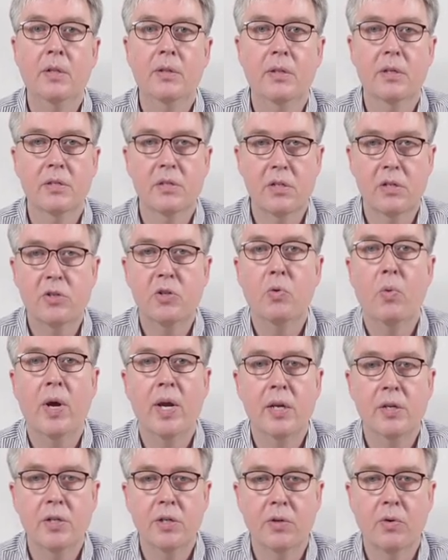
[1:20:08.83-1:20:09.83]
the
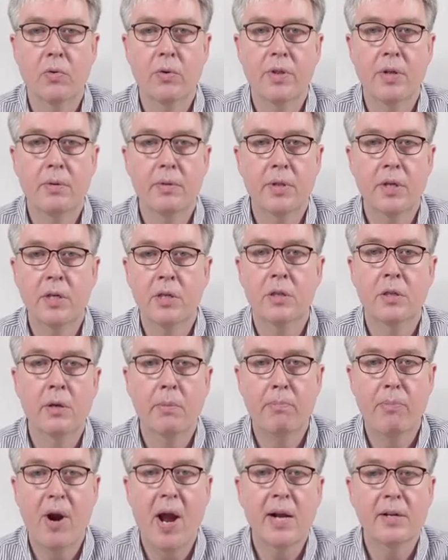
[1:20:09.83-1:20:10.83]
situation or the, the, the
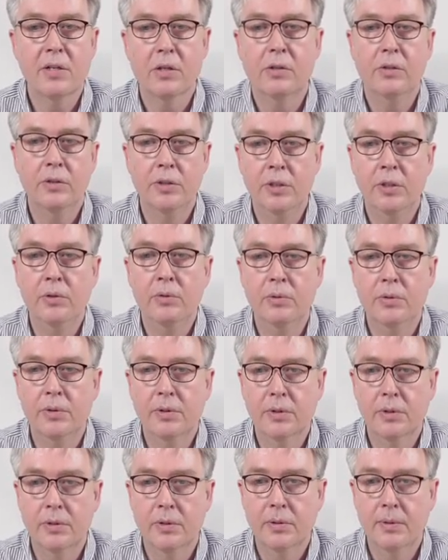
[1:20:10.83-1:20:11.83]
practical
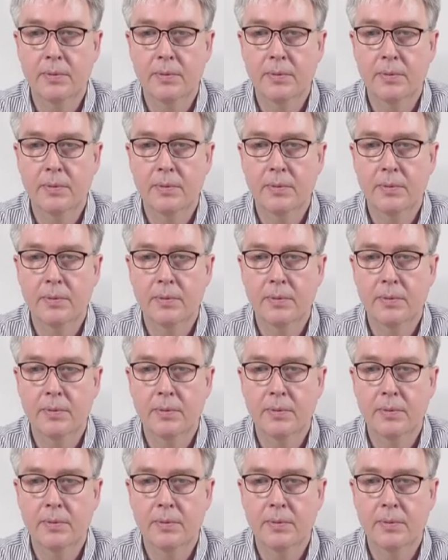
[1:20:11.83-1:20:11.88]
use.